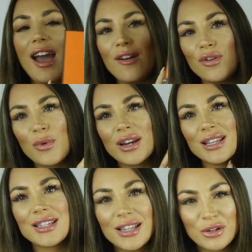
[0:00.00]
Everyone
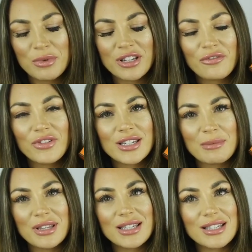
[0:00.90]
needs a little bit of
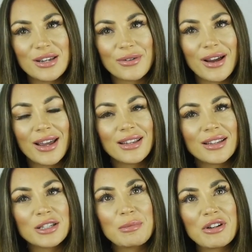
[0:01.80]
vitamin C,
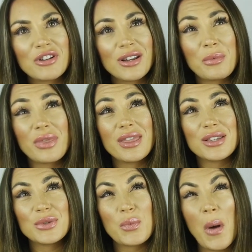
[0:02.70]
right? And especially with
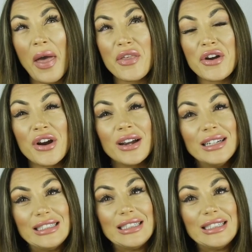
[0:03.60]
this weather.